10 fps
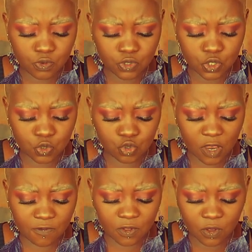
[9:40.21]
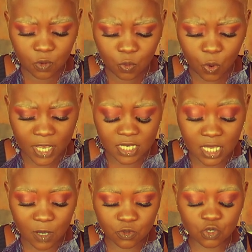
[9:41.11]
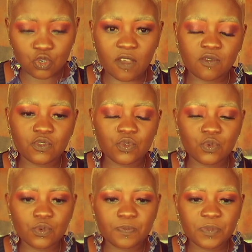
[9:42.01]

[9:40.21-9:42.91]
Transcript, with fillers: year would you travel to?